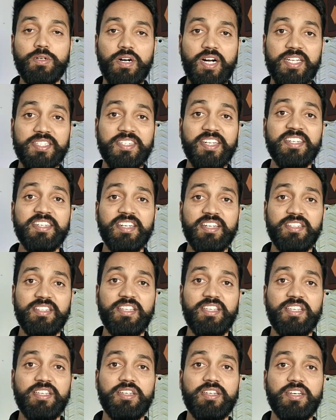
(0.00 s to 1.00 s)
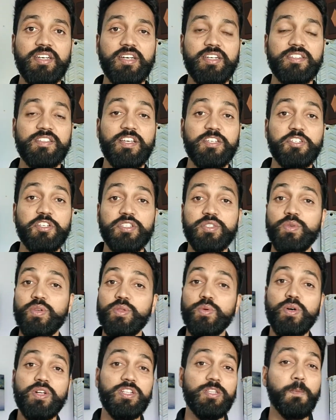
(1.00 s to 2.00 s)
attended the sessions with
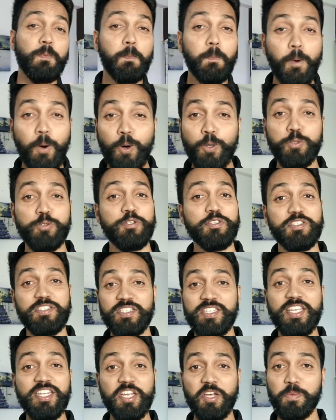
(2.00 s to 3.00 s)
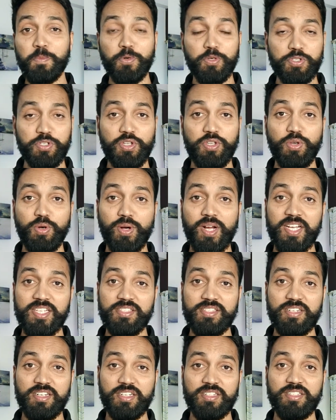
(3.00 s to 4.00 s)
one of the most senior yoga
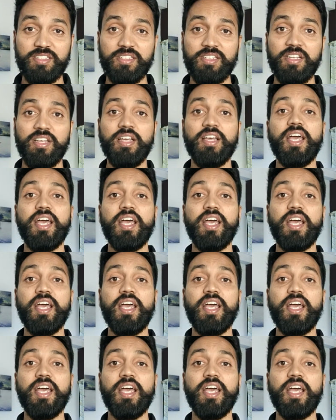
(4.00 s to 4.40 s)
instructor,